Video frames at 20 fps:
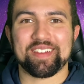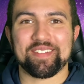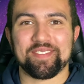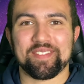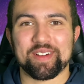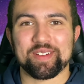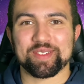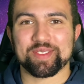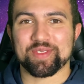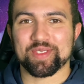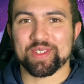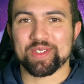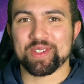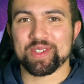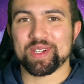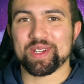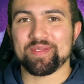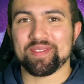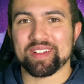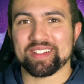if I was
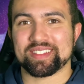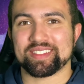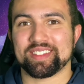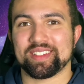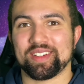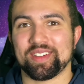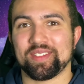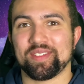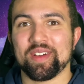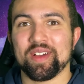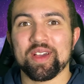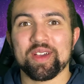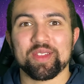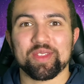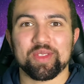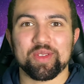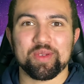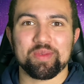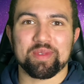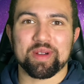recording myself
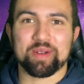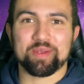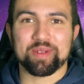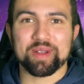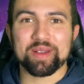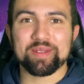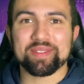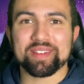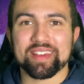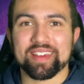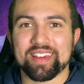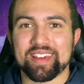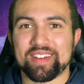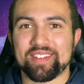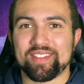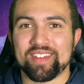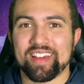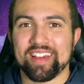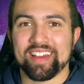through my webcam.